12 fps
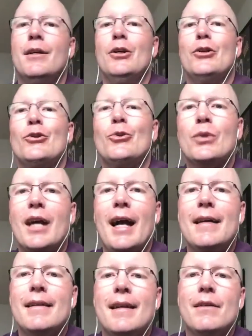new
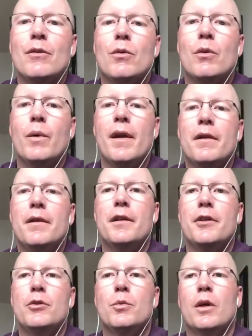content or whether
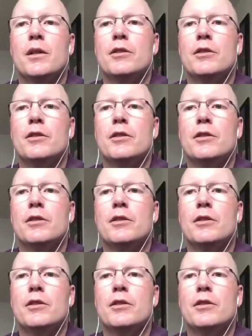you want